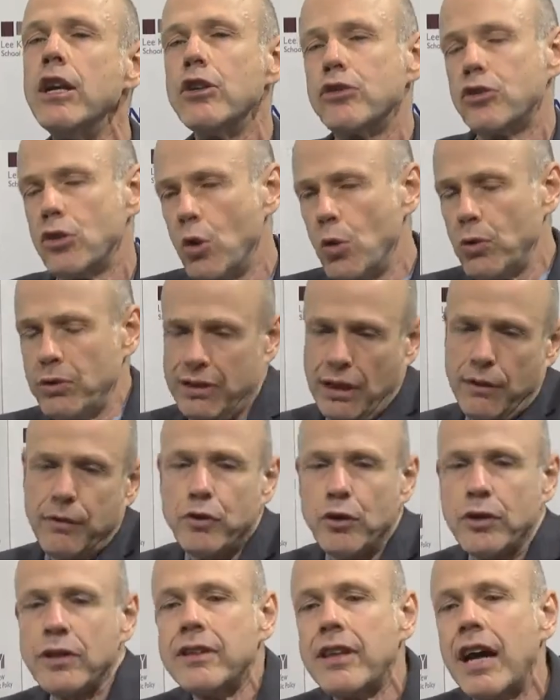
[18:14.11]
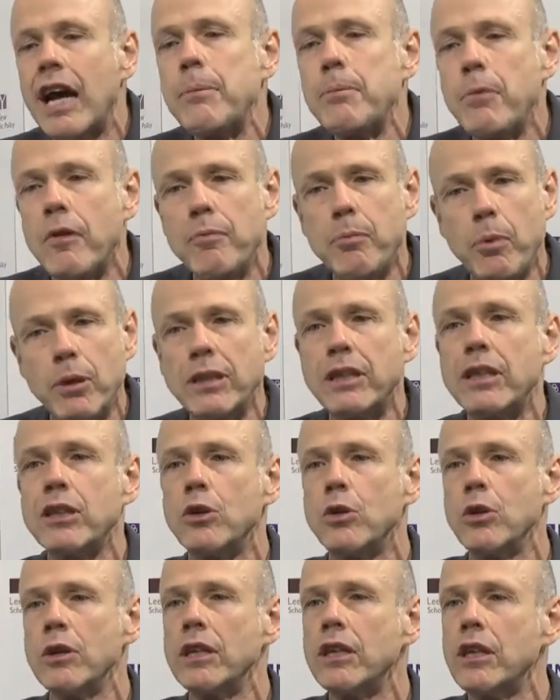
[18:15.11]
So different type of
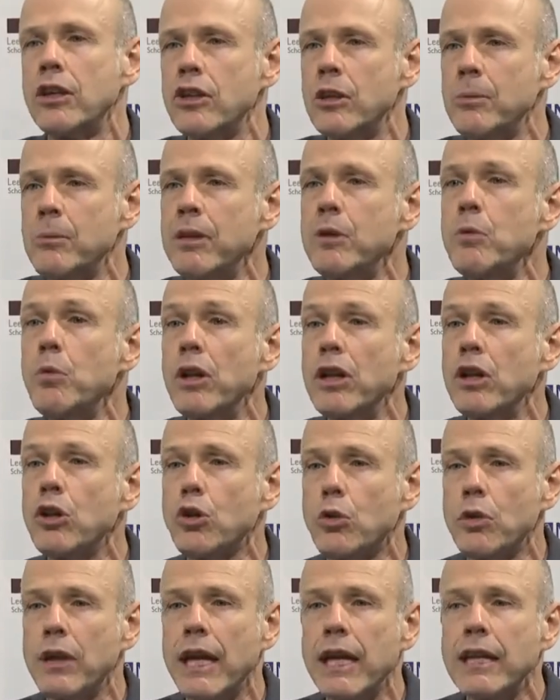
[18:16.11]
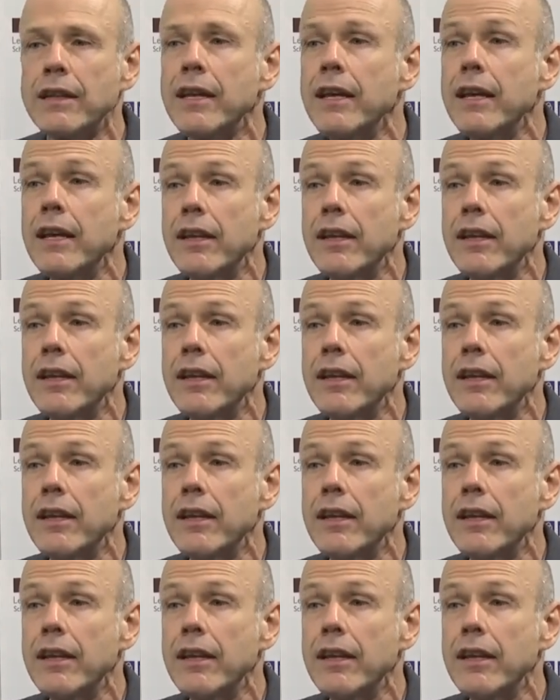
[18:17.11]
political economy will create